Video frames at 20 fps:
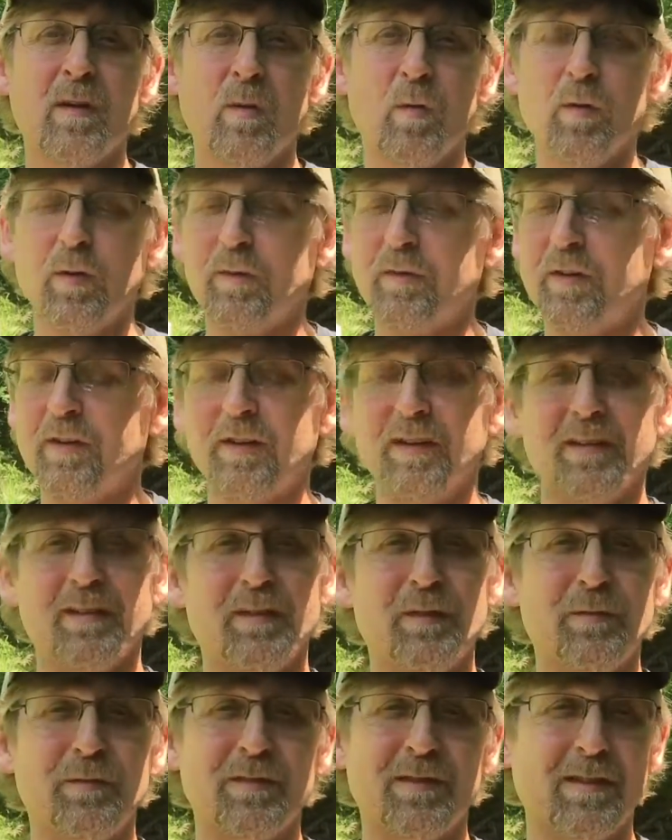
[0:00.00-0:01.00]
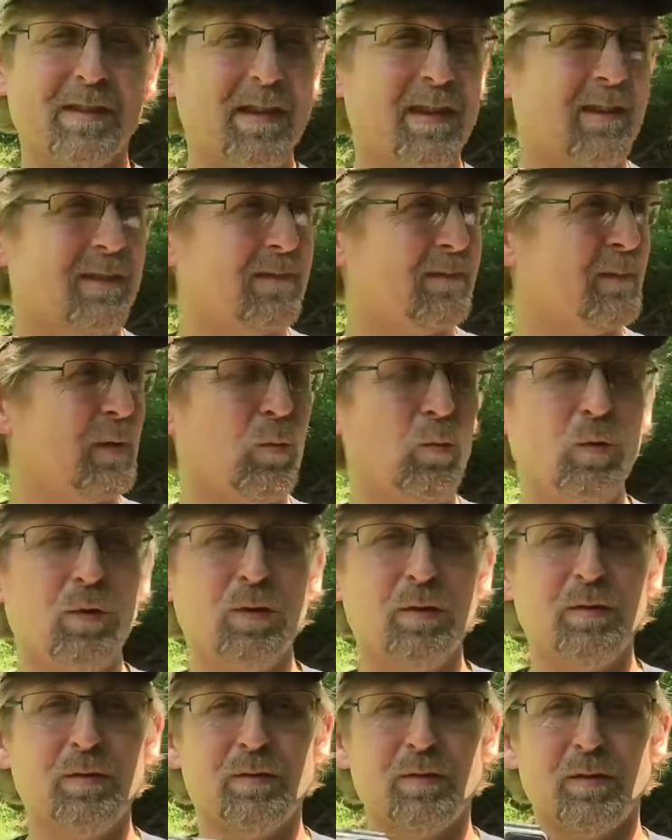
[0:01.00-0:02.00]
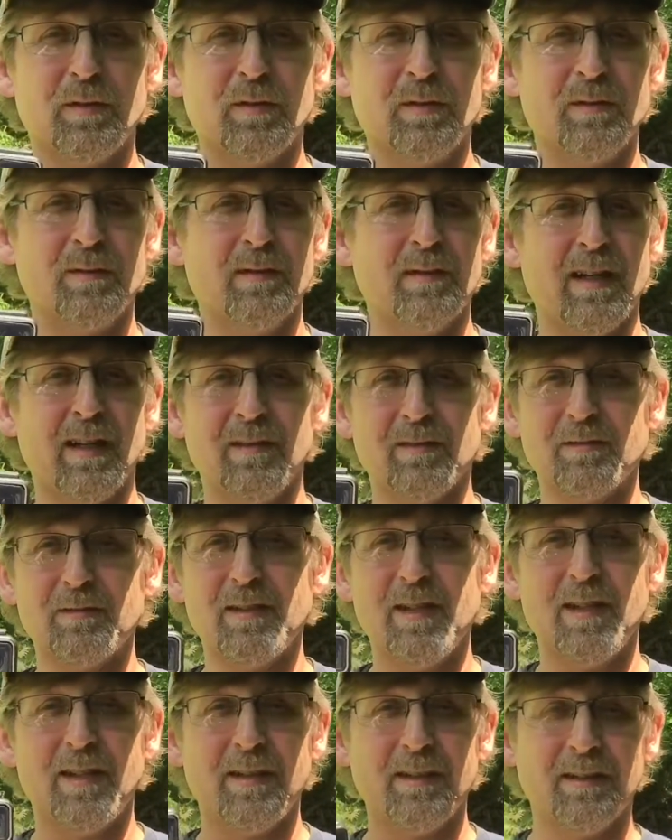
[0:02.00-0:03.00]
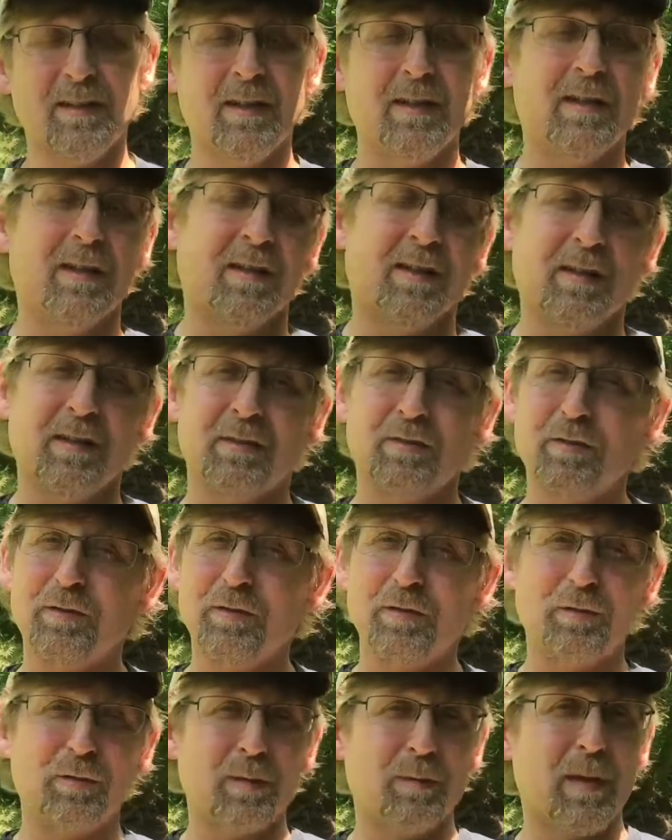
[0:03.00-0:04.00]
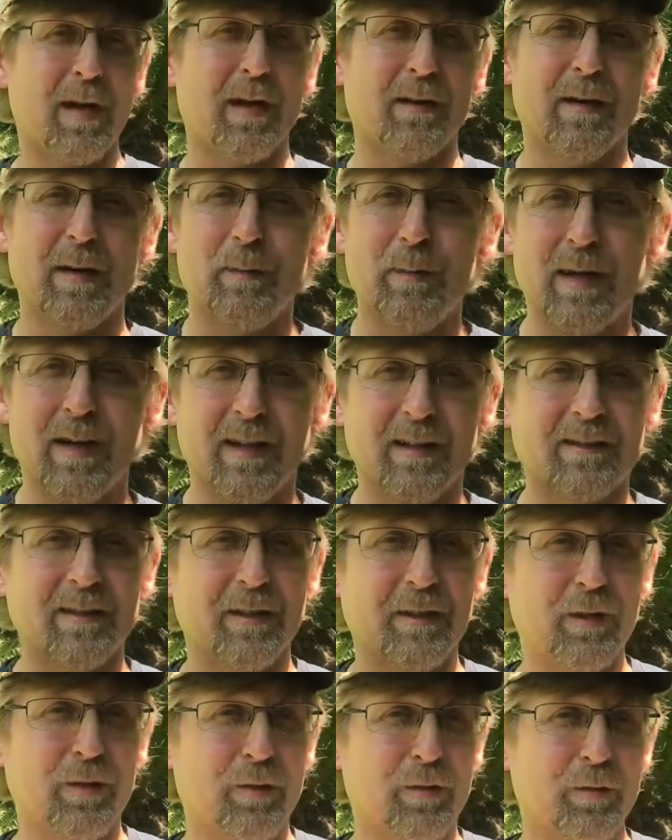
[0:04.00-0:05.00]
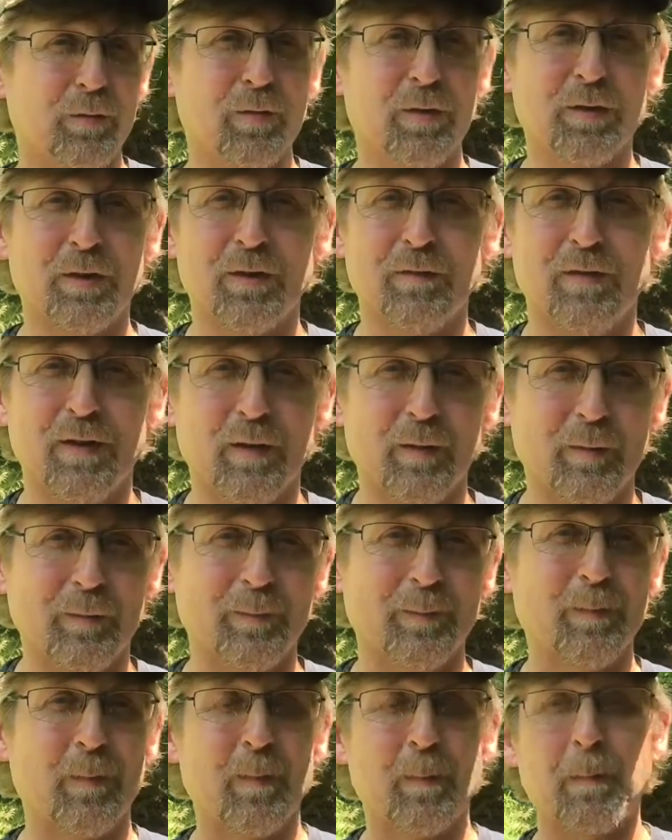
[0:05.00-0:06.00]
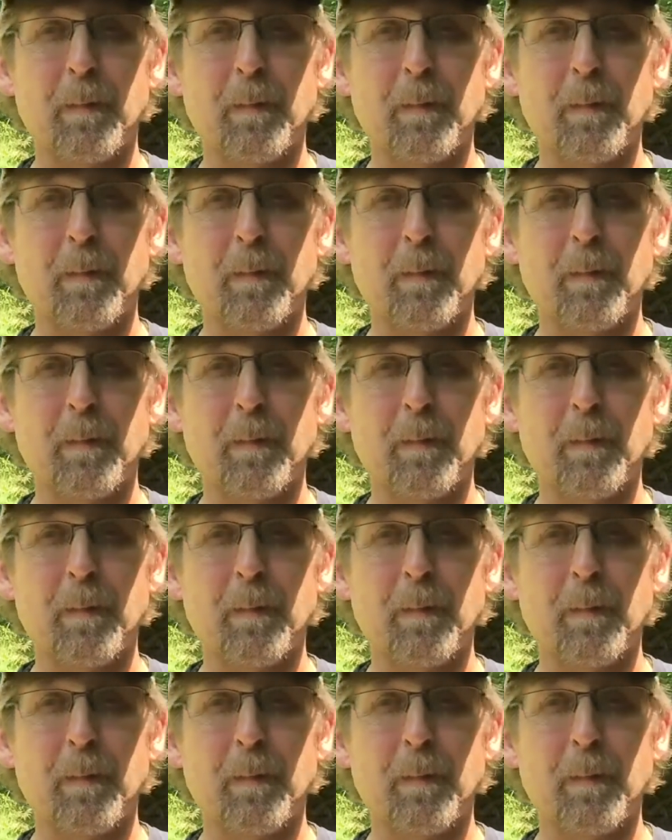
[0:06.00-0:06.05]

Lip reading: or if you're using it out in the woods or outside, just use the battery pack like you'd use on your phone.